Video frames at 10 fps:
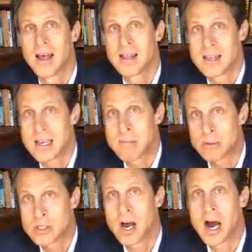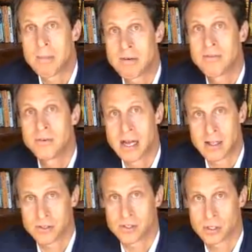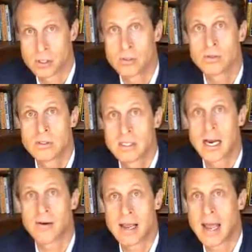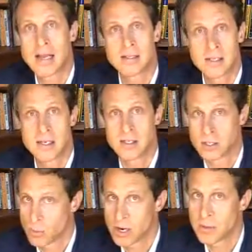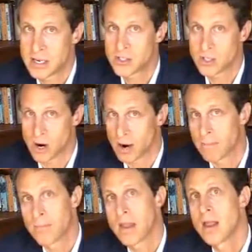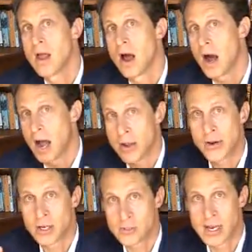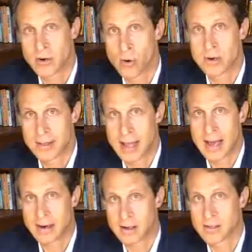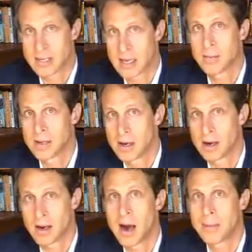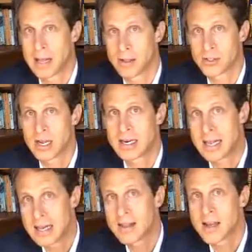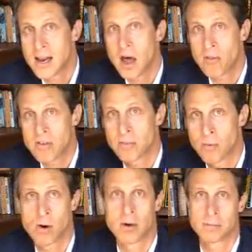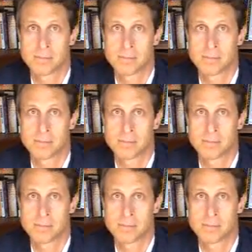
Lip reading: the most common food allergens, gluten, dairy, eggs, and yeast. It's a good way to start. You can also add corn to that because that can be a common allergen. And getting the gut healthy is important.